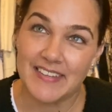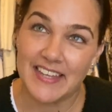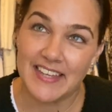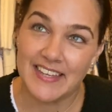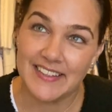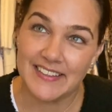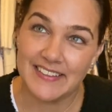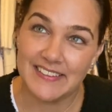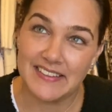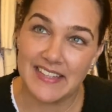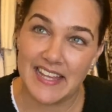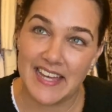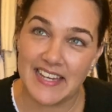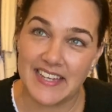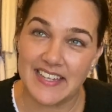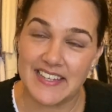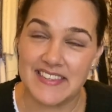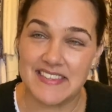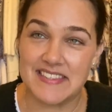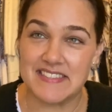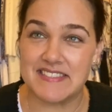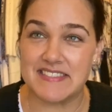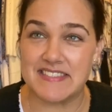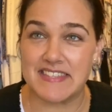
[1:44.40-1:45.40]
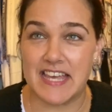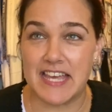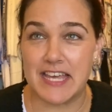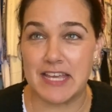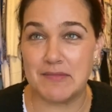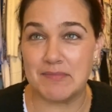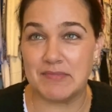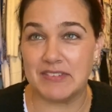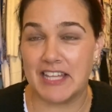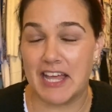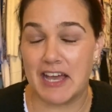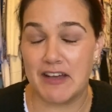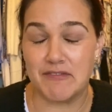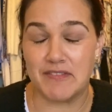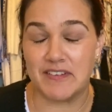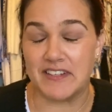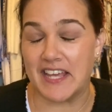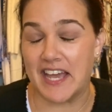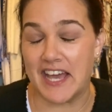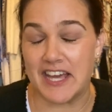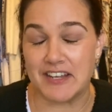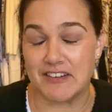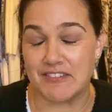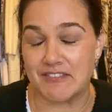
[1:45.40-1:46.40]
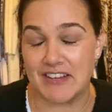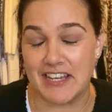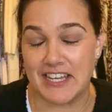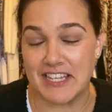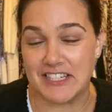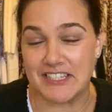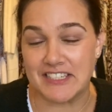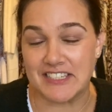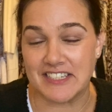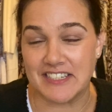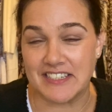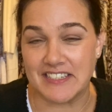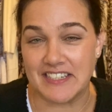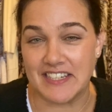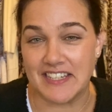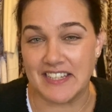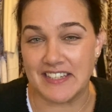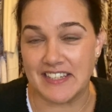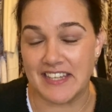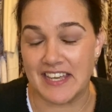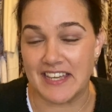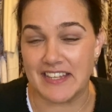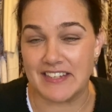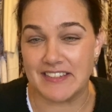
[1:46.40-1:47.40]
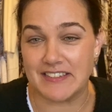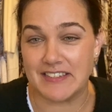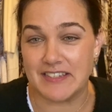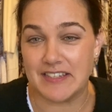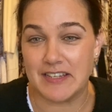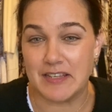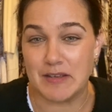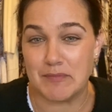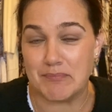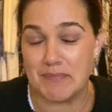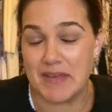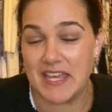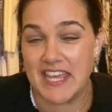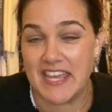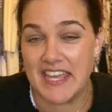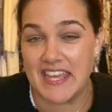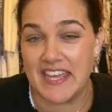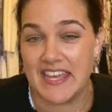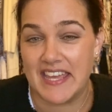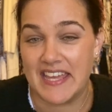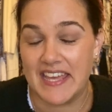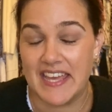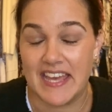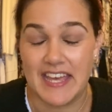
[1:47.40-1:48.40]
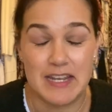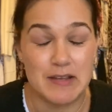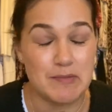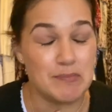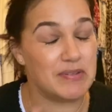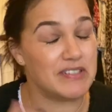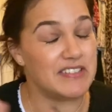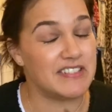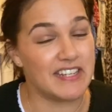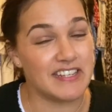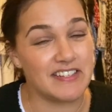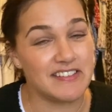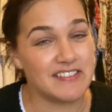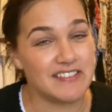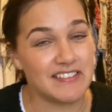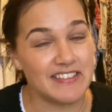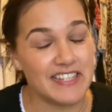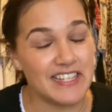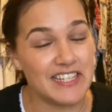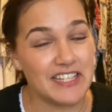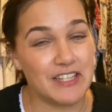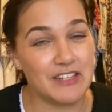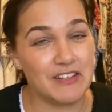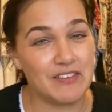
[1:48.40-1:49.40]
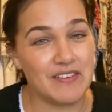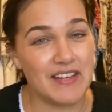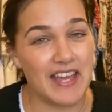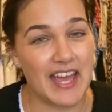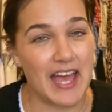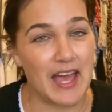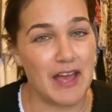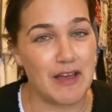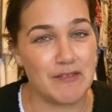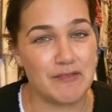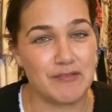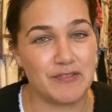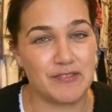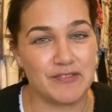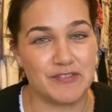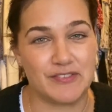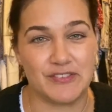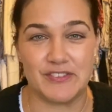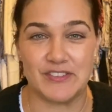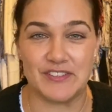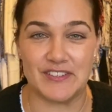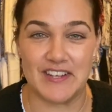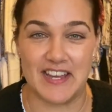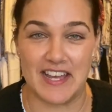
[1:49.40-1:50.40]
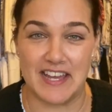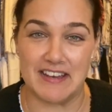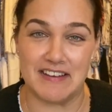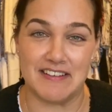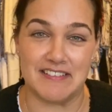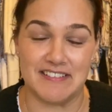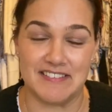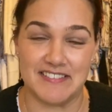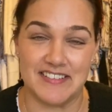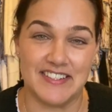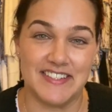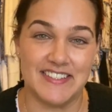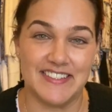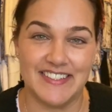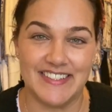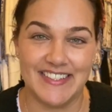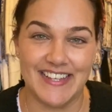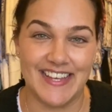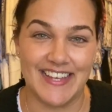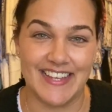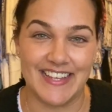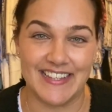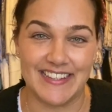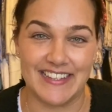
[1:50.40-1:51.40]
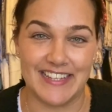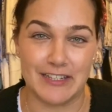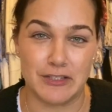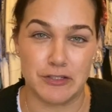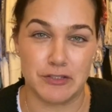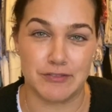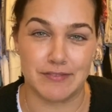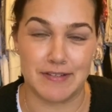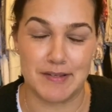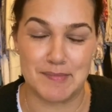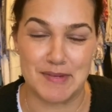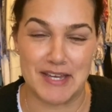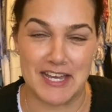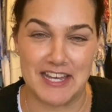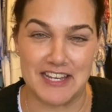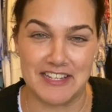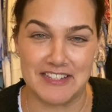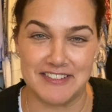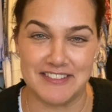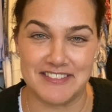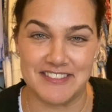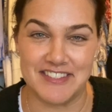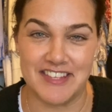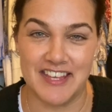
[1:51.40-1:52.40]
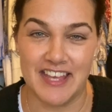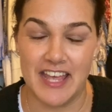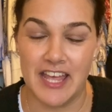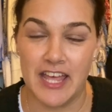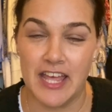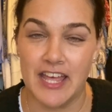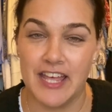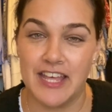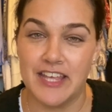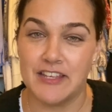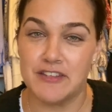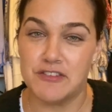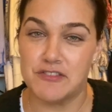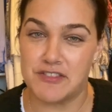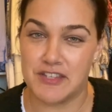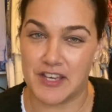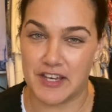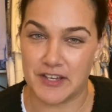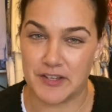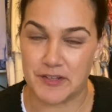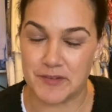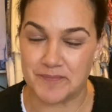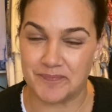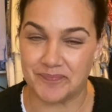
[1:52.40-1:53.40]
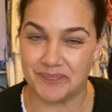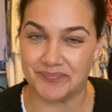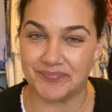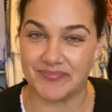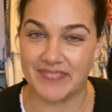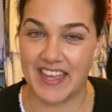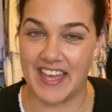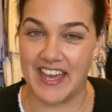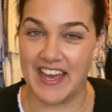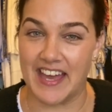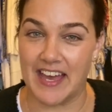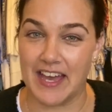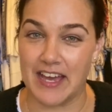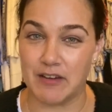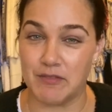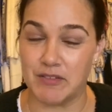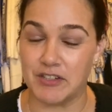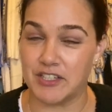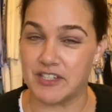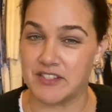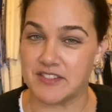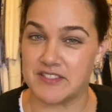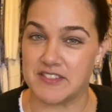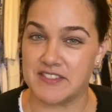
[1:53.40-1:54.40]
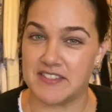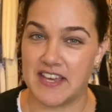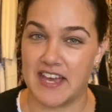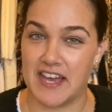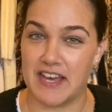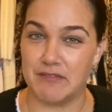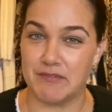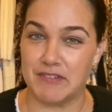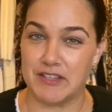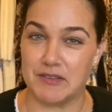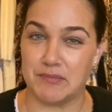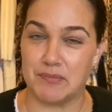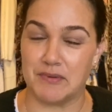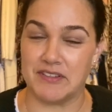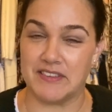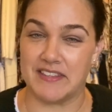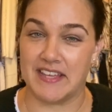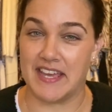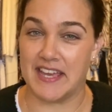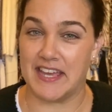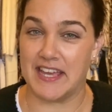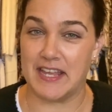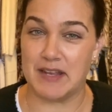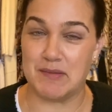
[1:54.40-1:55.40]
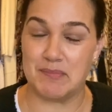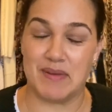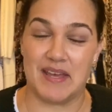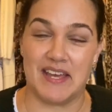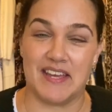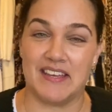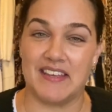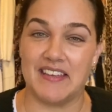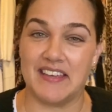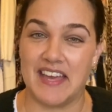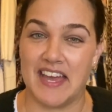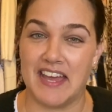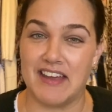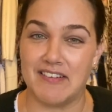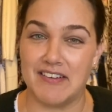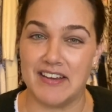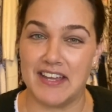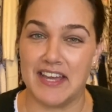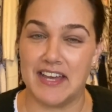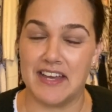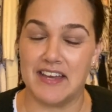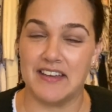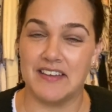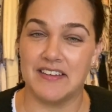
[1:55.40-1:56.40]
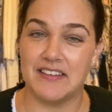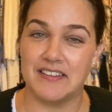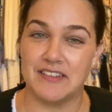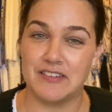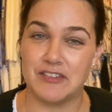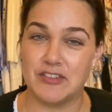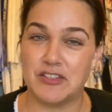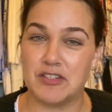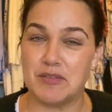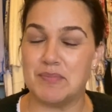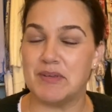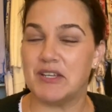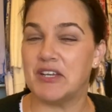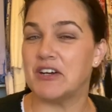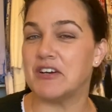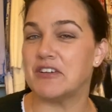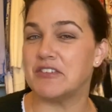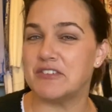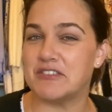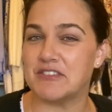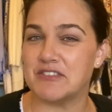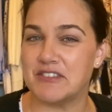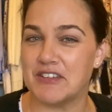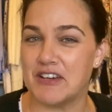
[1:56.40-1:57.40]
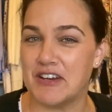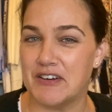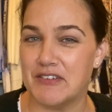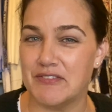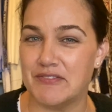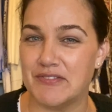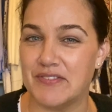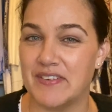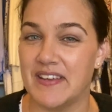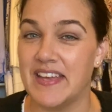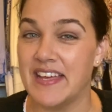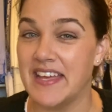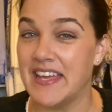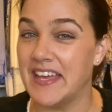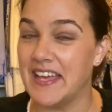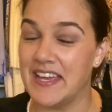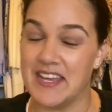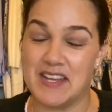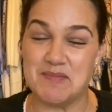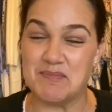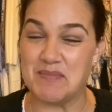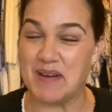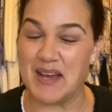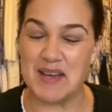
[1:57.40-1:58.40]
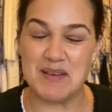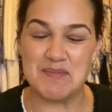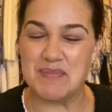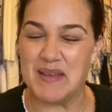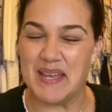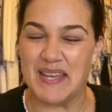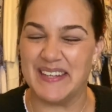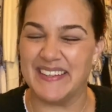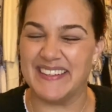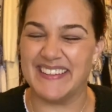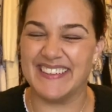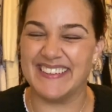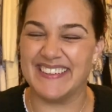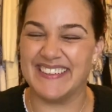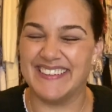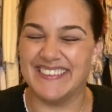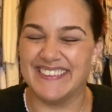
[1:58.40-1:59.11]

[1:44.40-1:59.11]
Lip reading: lack the same love and adoration that me and potentially you have for our luxury bags. So, we're going to start with what the handbag carrier should be conscious of, in my opinion.